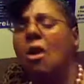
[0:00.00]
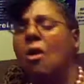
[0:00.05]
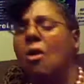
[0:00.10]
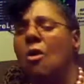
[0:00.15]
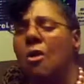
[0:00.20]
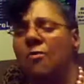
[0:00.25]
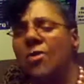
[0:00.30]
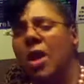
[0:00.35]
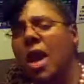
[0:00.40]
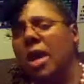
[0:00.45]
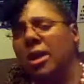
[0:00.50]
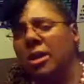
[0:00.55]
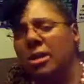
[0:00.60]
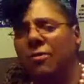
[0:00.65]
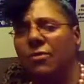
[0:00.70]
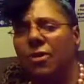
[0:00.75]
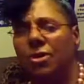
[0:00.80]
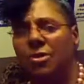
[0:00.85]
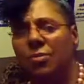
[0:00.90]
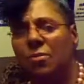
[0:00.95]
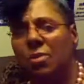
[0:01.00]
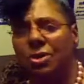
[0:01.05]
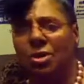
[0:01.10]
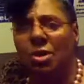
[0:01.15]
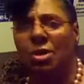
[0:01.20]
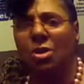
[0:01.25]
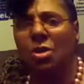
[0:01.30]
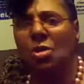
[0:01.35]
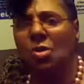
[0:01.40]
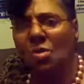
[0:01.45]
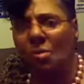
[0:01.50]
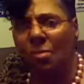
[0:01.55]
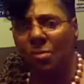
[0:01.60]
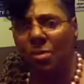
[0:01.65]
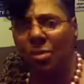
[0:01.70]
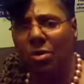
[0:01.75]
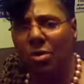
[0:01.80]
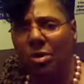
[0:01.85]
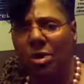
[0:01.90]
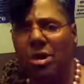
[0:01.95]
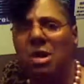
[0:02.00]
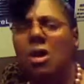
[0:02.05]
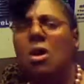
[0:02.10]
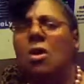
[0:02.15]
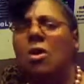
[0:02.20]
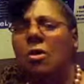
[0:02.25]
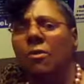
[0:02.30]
or if that individual wants to go home early,